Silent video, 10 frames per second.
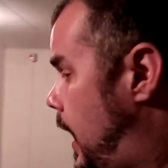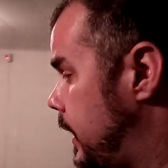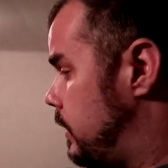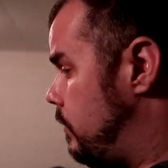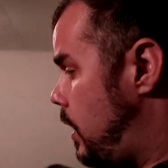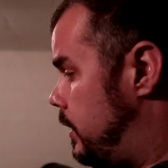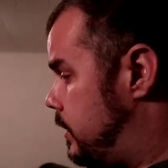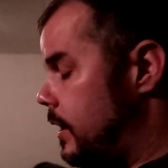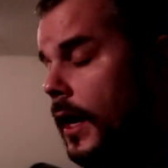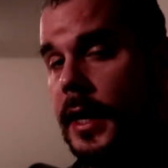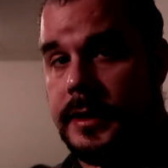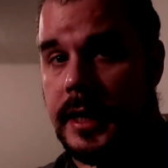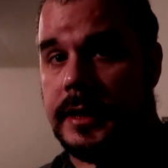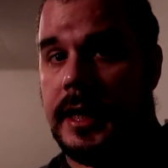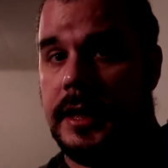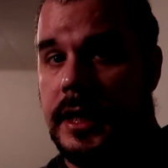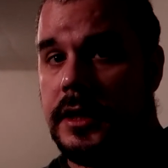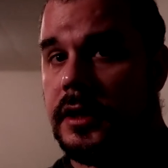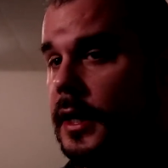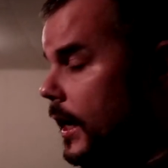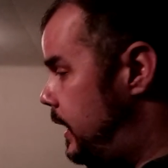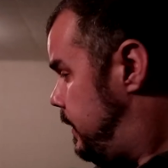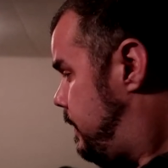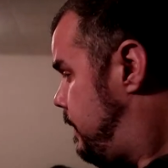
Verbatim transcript: I can run a, de a dedicated Ethernet